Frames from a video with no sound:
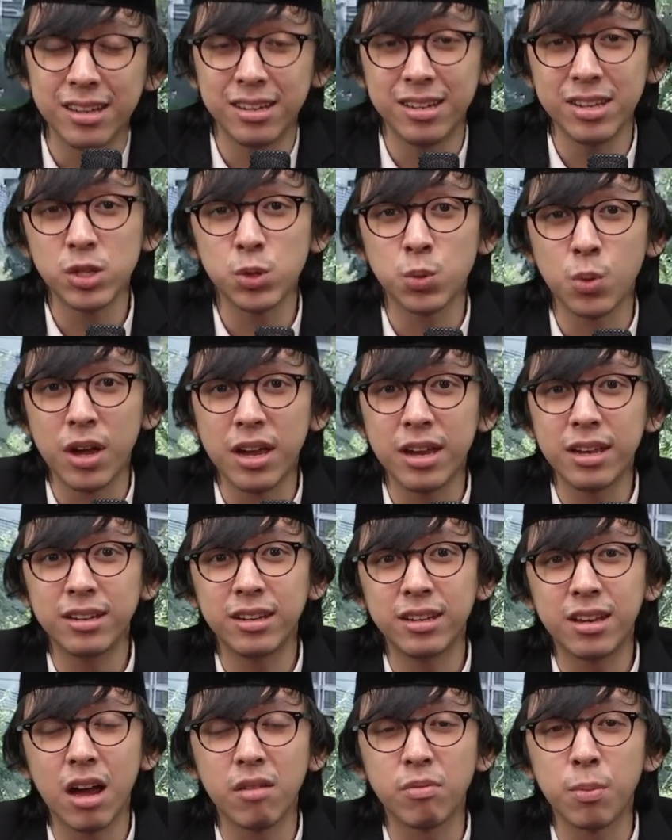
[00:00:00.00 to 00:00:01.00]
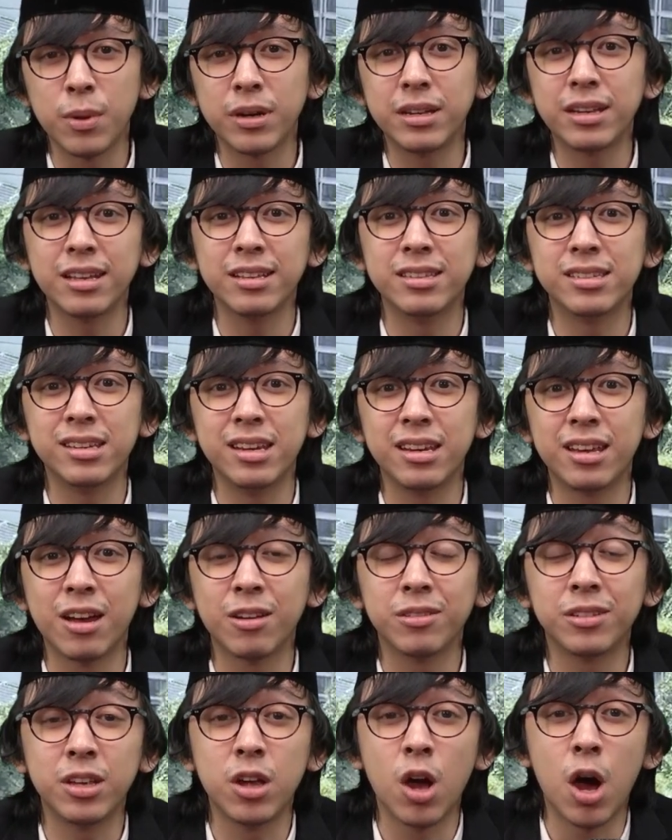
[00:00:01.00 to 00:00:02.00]
This way, the government can take
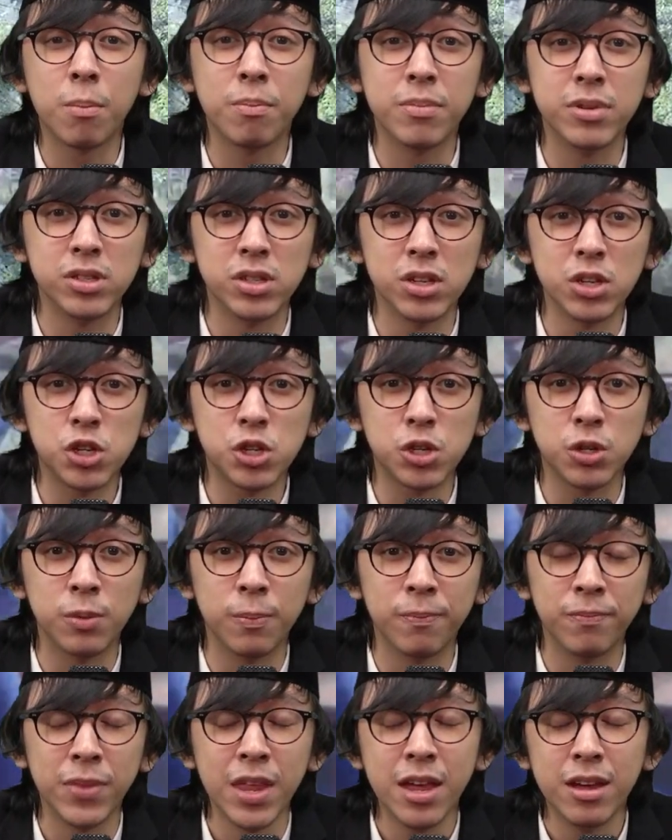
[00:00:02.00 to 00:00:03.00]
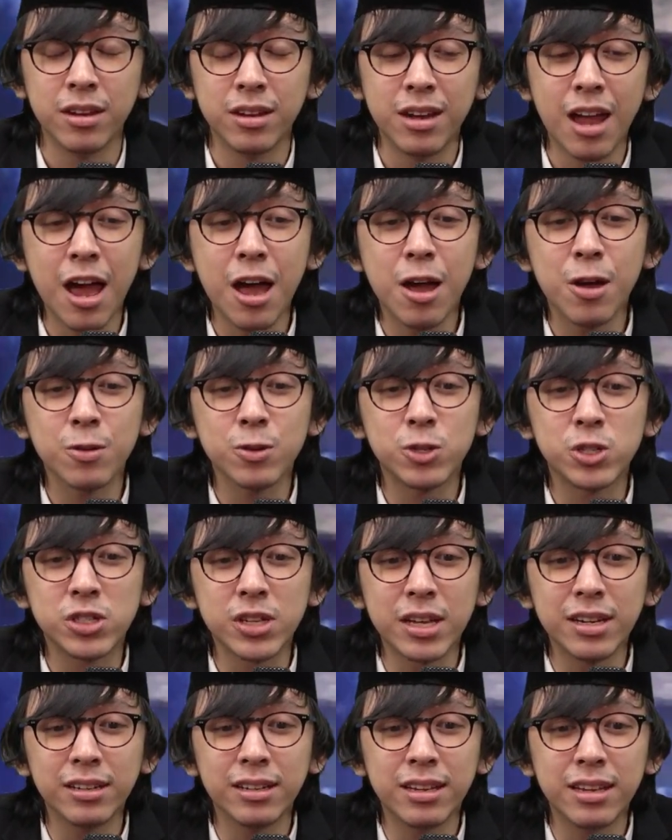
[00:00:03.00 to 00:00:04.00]
out the opposition. Now,
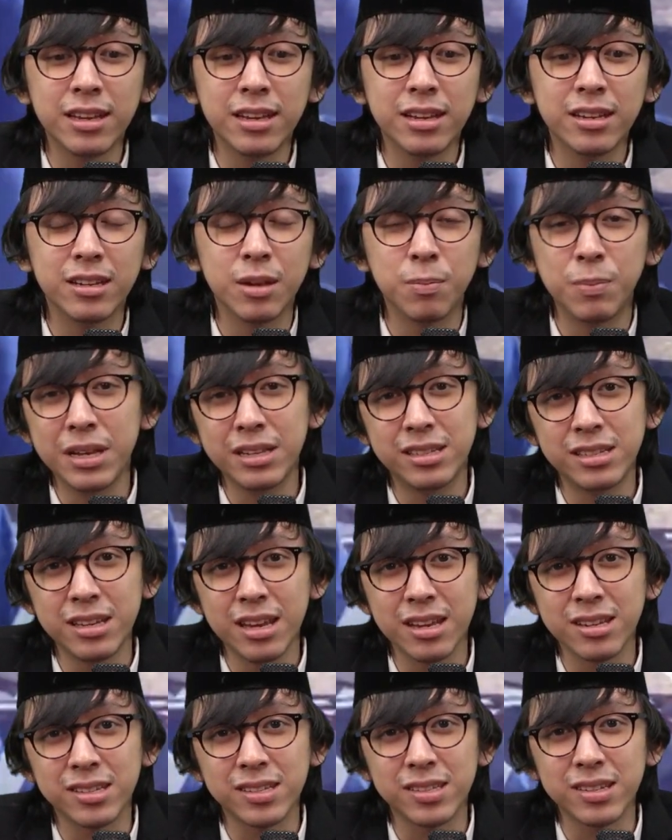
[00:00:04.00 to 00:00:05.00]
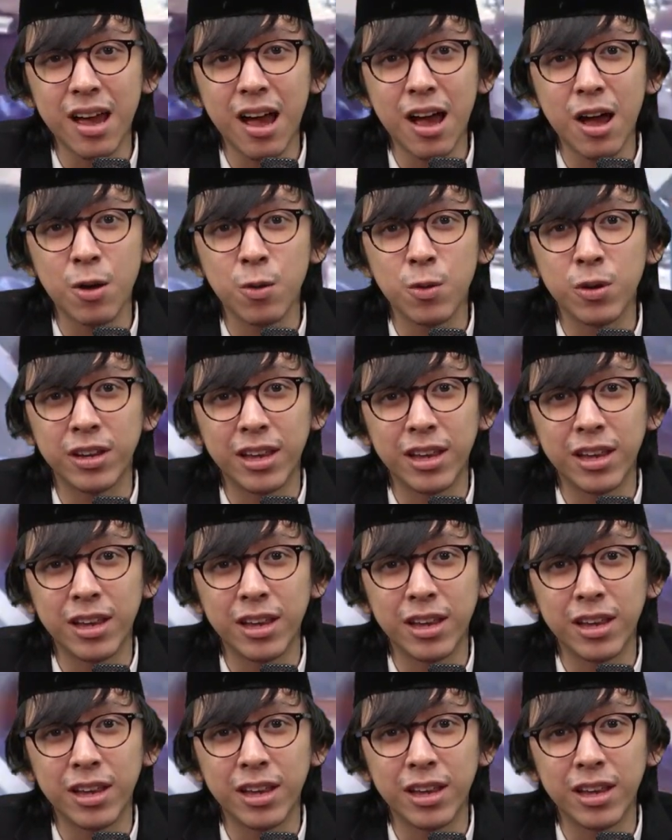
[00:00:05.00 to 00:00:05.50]
suddenly, the BTS Tower